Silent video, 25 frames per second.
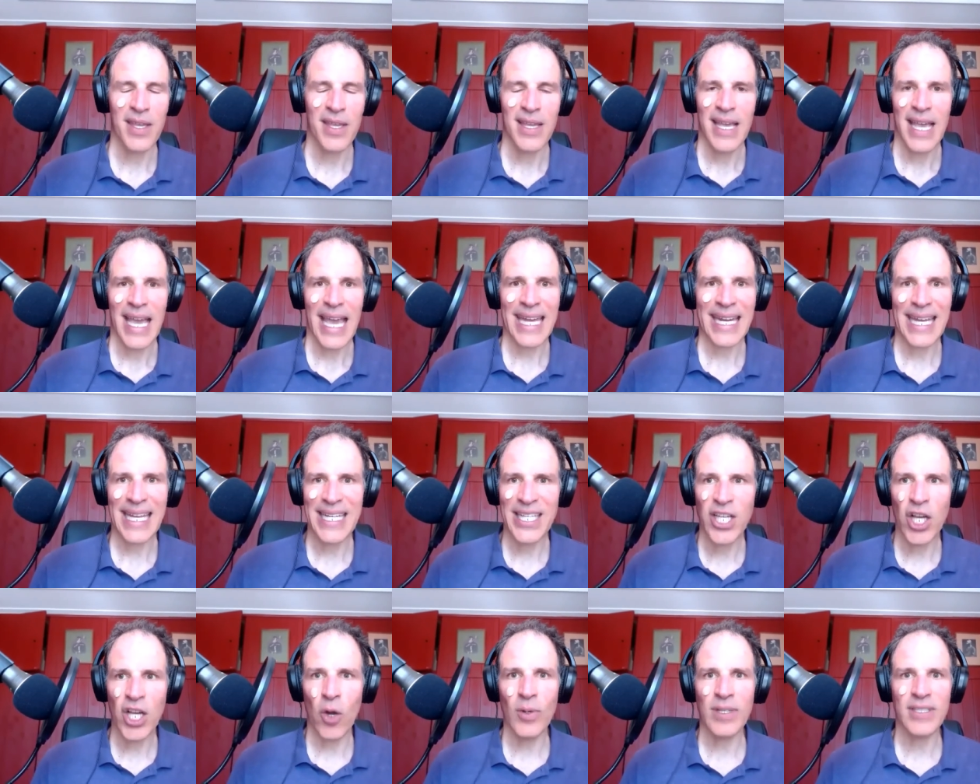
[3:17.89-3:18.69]
And
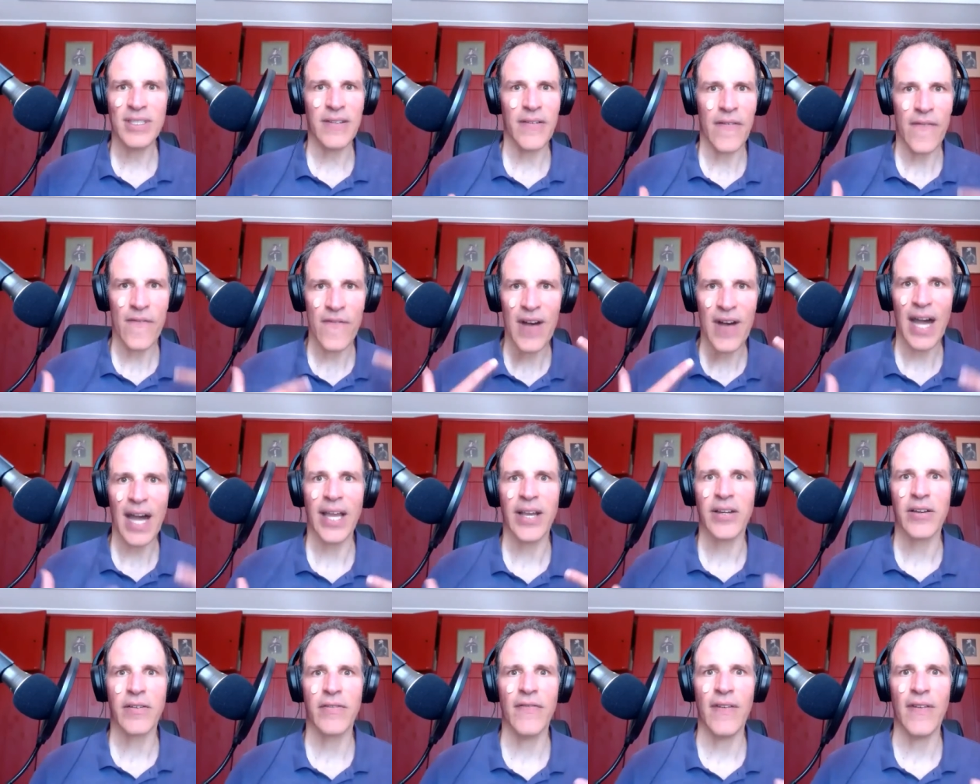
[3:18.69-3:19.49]
I'd go into
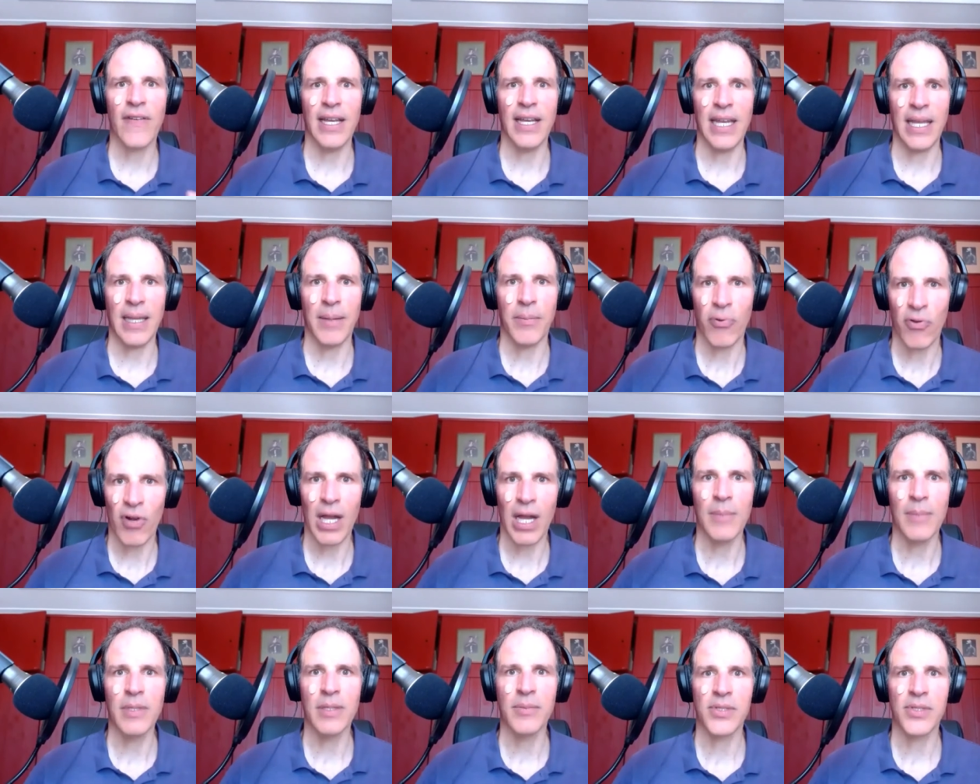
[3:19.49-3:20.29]
firefighting
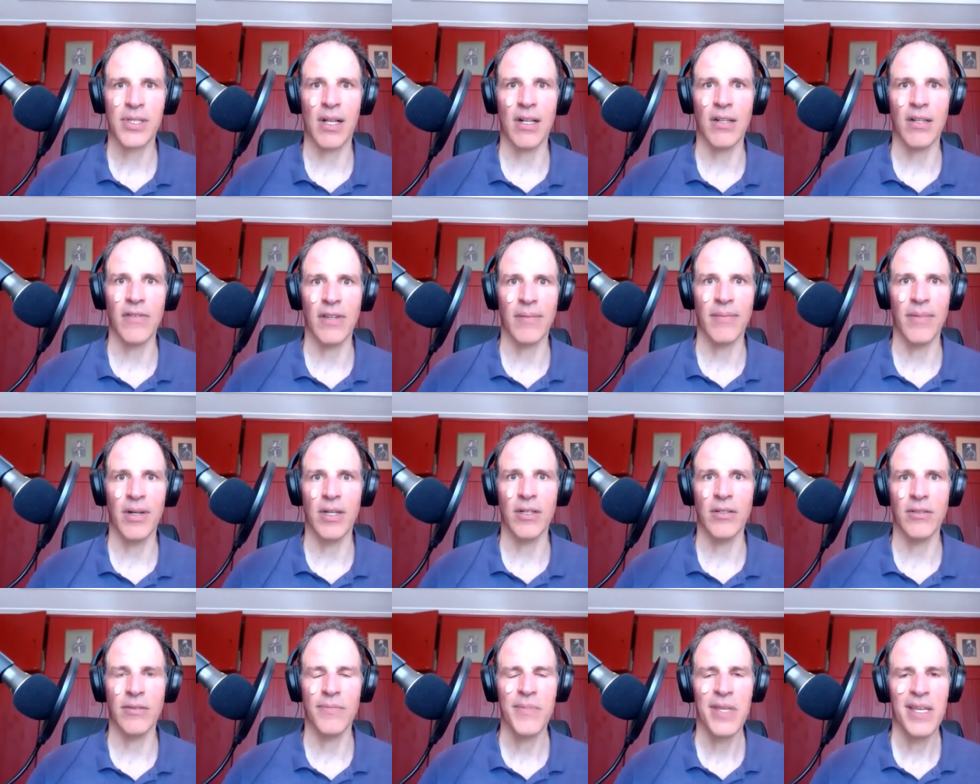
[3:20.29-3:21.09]
problem solving
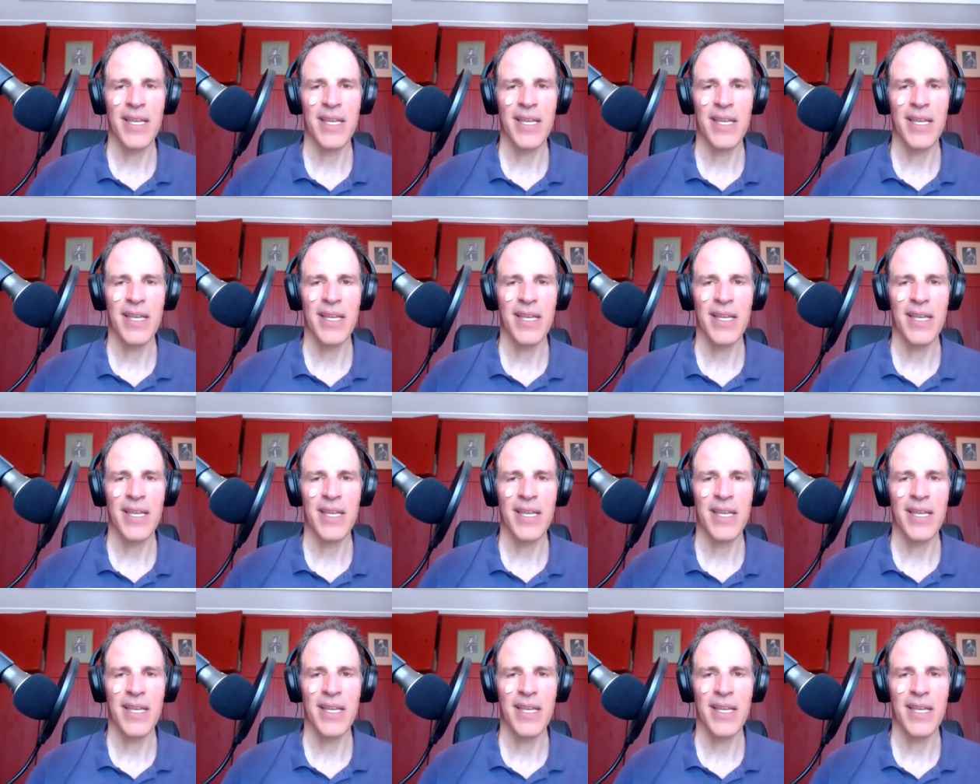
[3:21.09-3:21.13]
mode